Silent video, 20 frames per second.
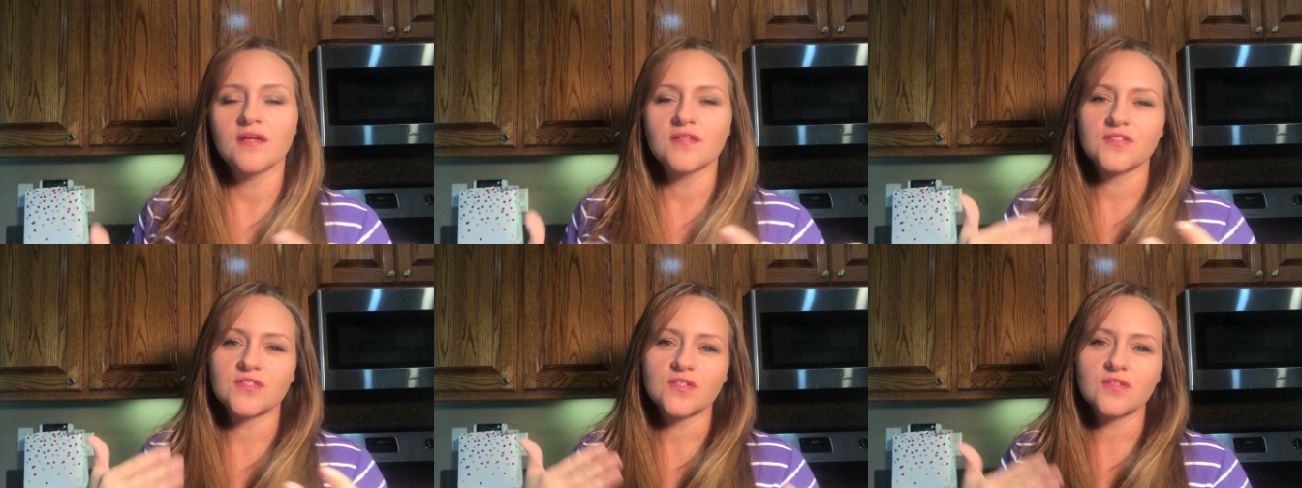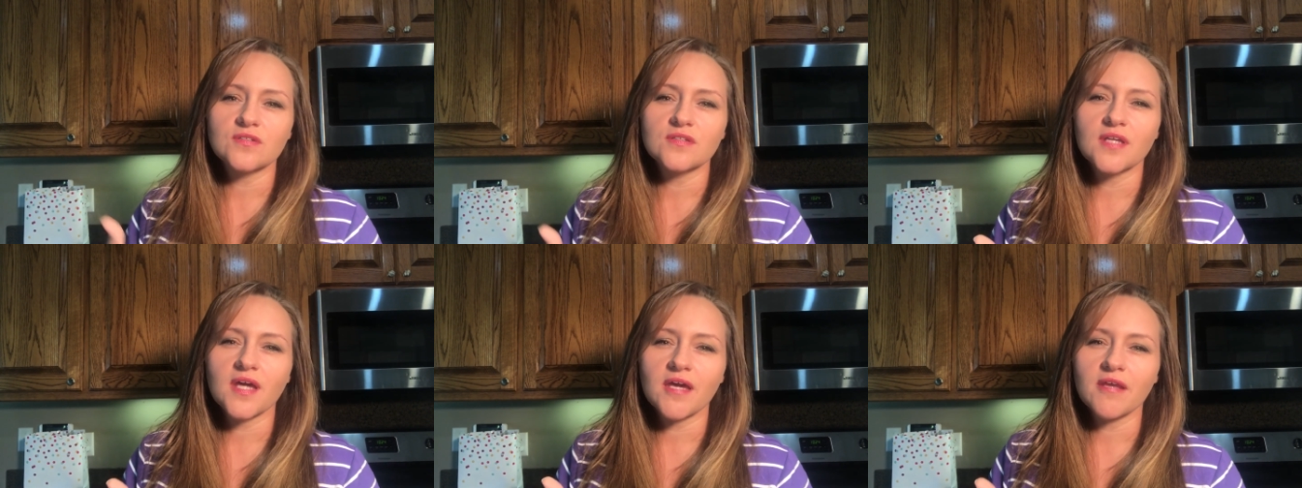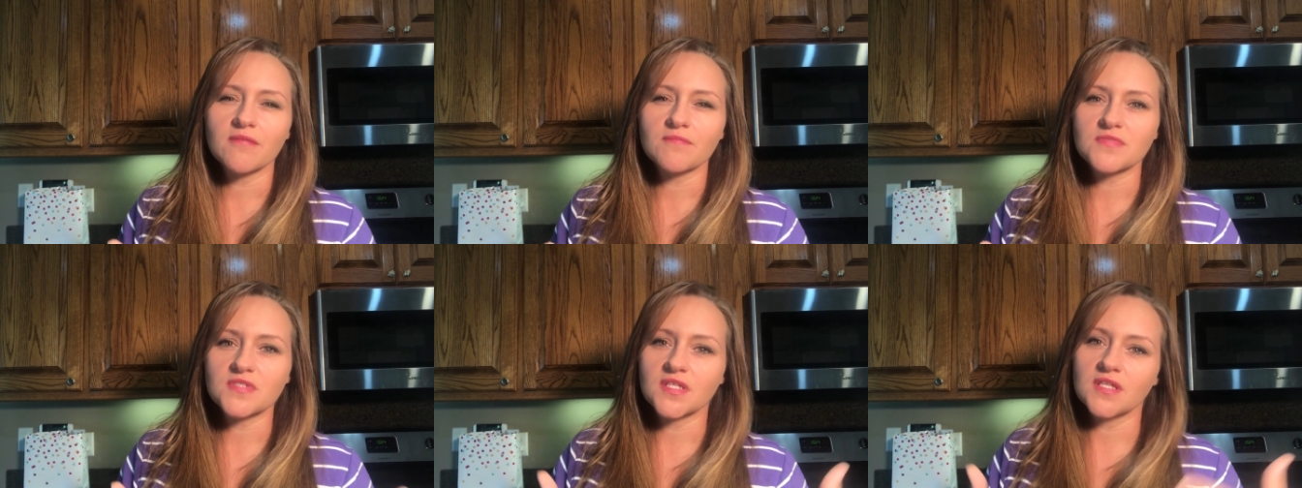Certain
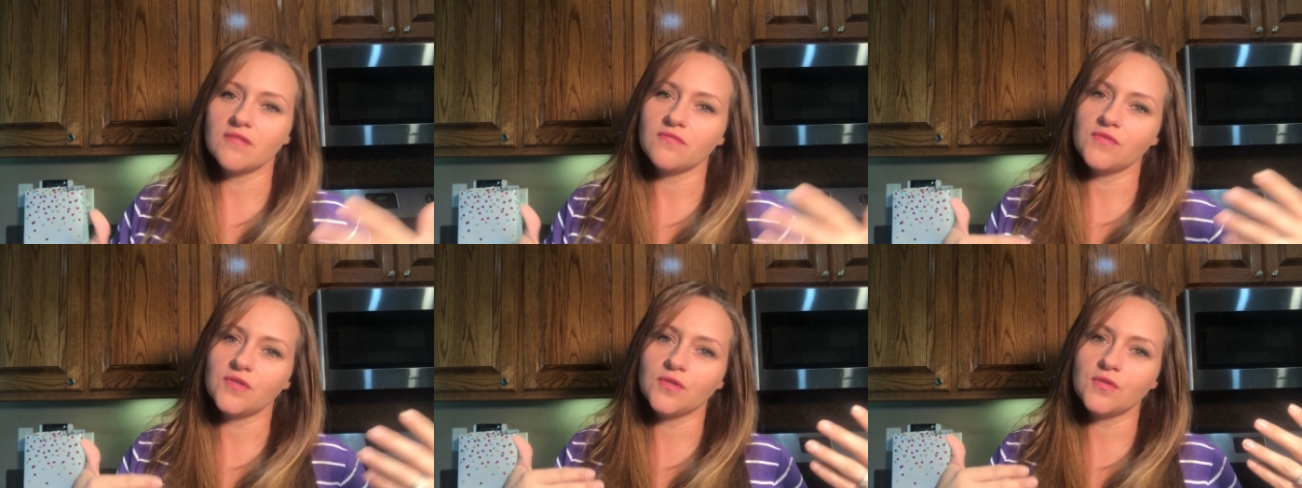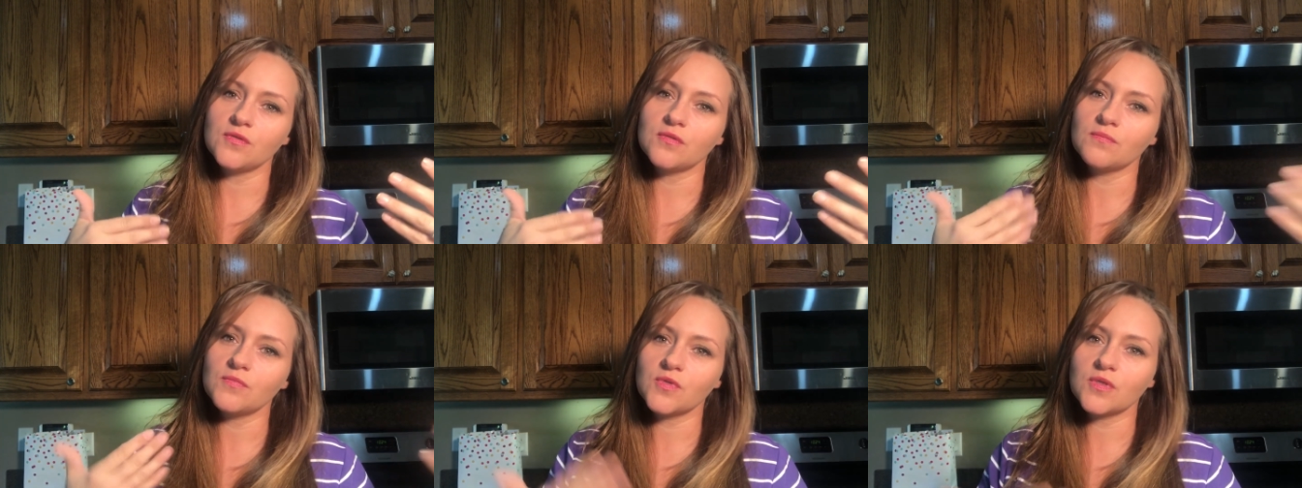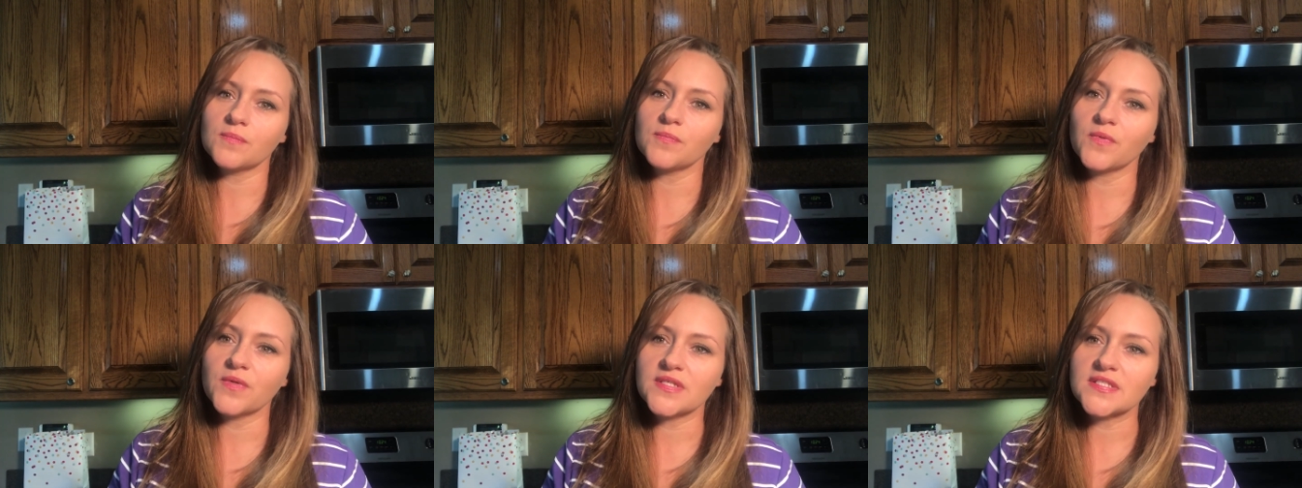items give you
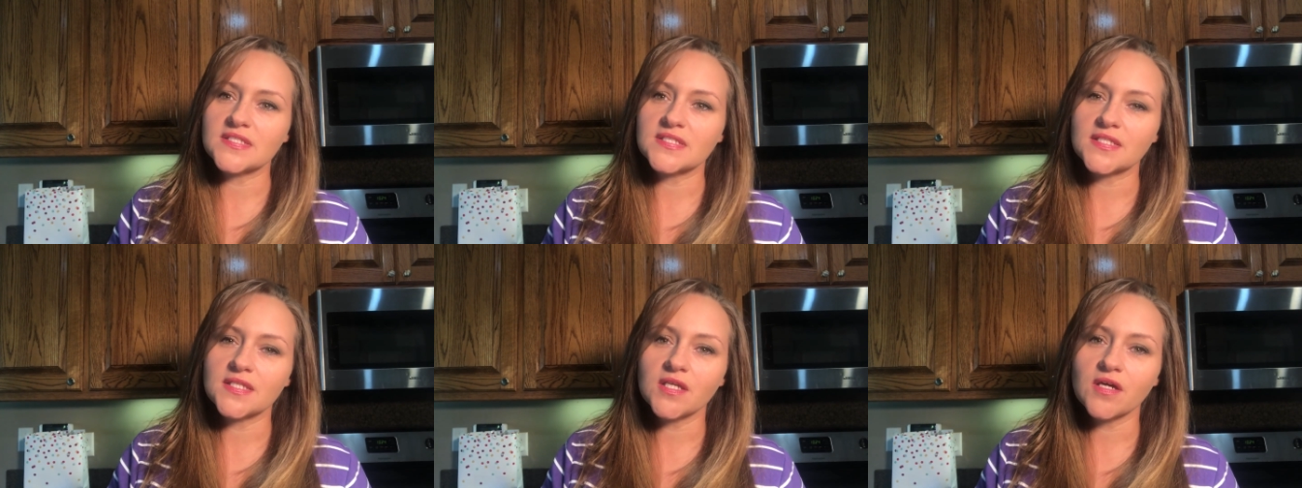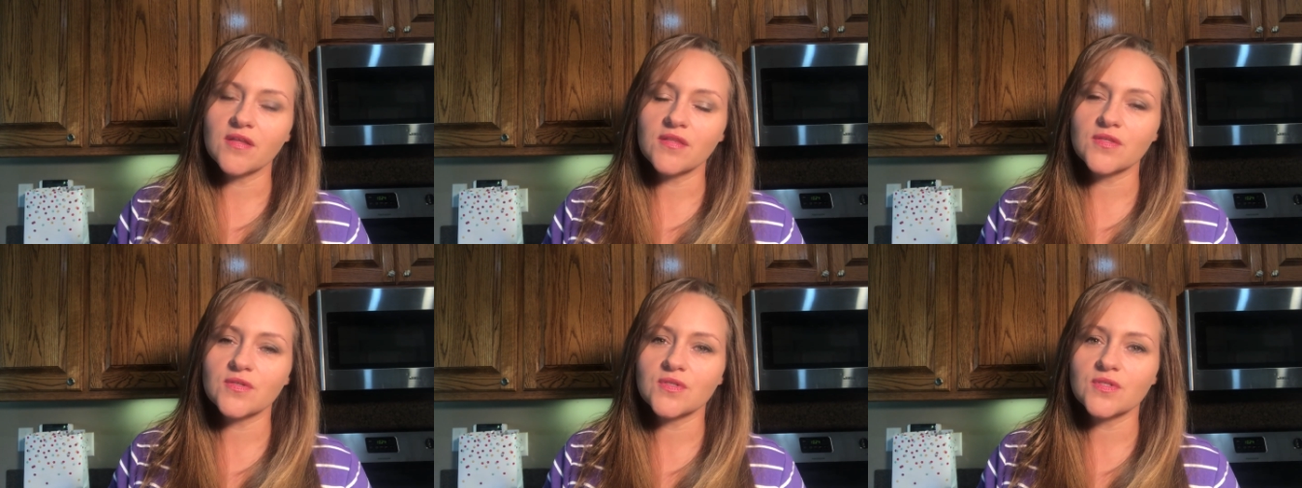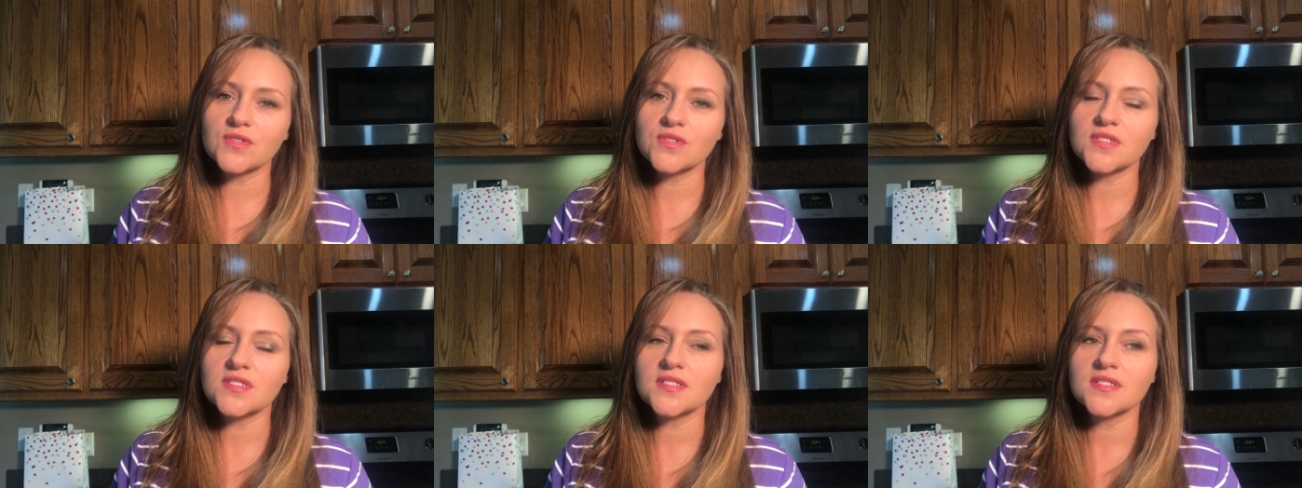more points than
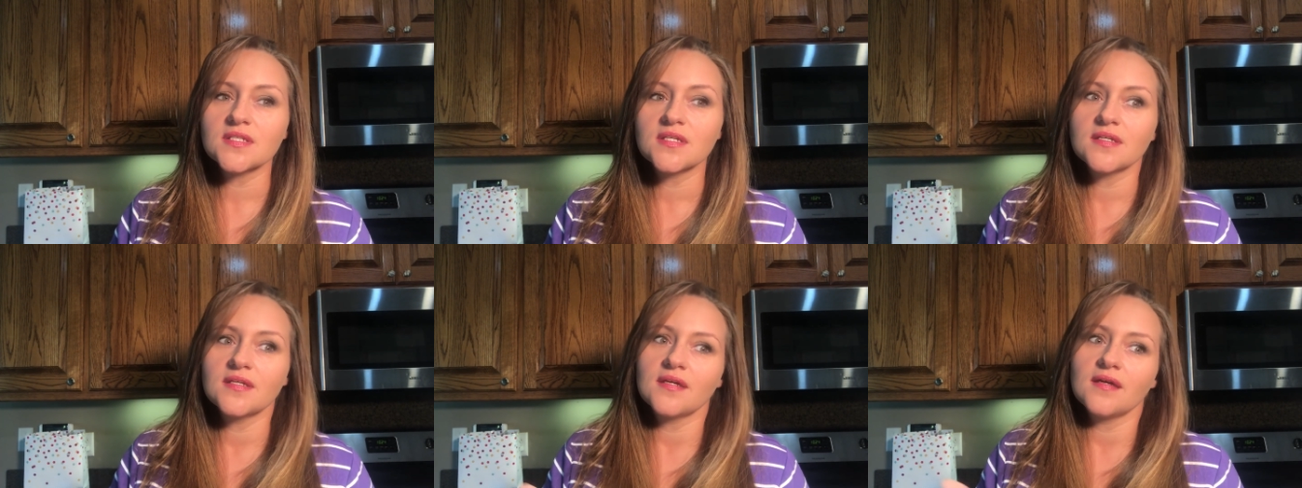others,